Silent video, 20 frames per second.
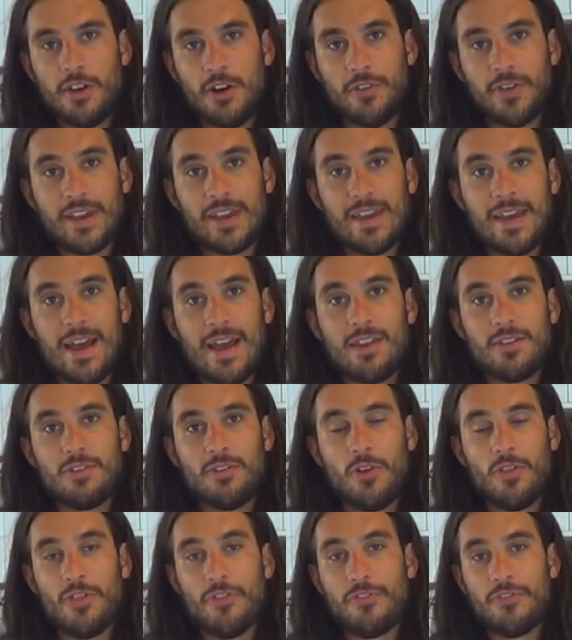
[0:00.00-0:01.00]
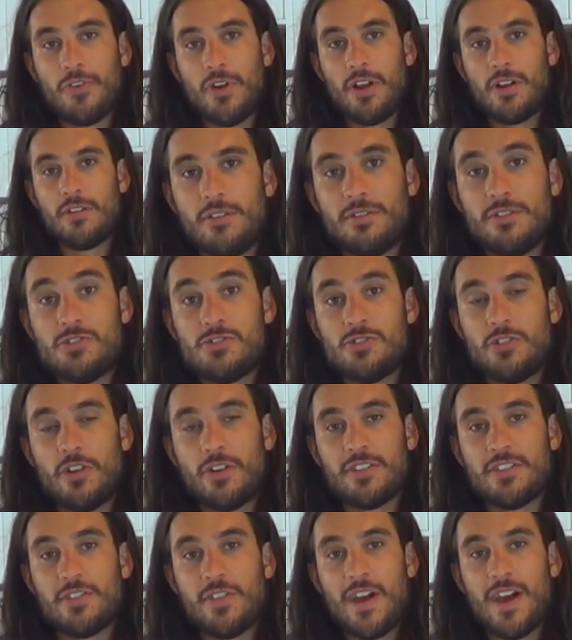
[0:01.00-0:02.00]
of a cat on the front. Did you
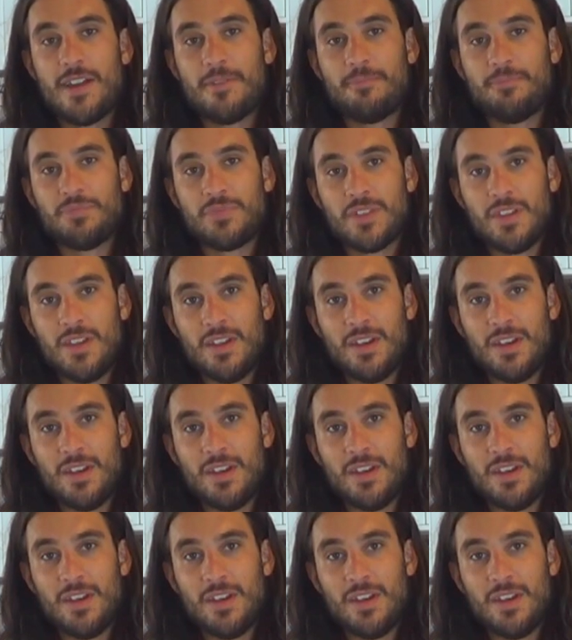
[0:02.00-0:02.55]
notice that?